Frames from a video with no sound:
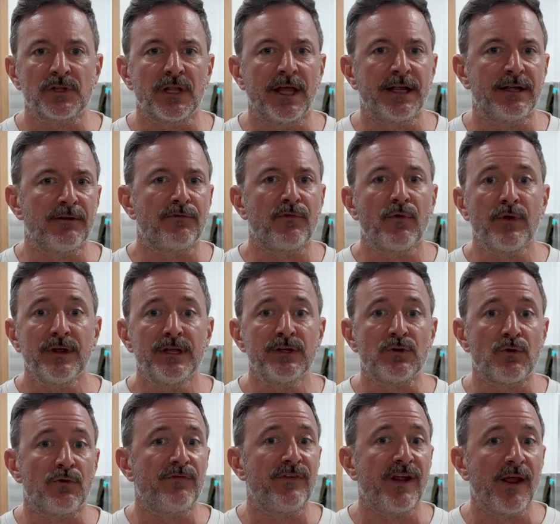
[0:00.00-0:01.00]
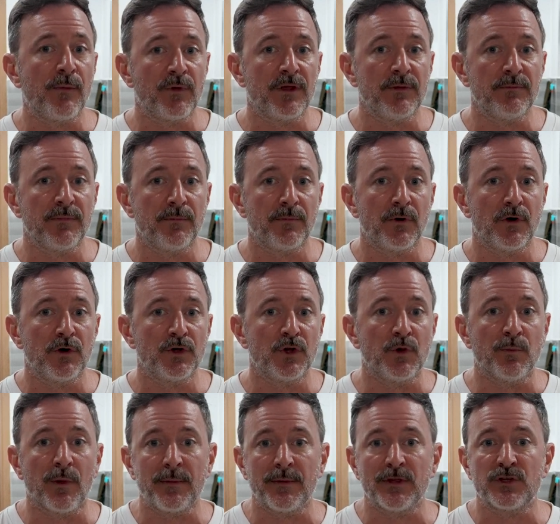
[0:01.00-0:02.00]
like a friend or family member you
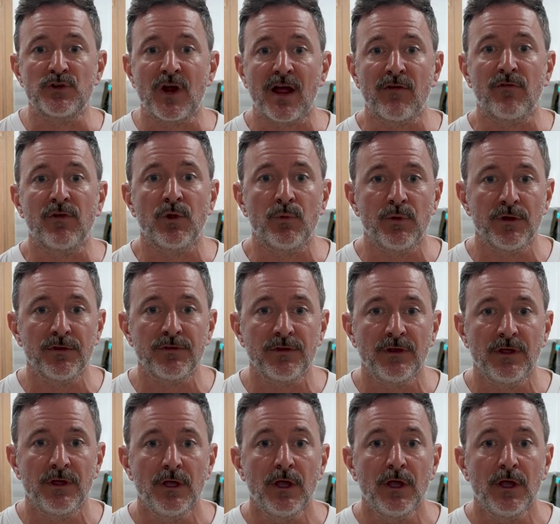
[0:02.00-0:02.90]
might be traveling with,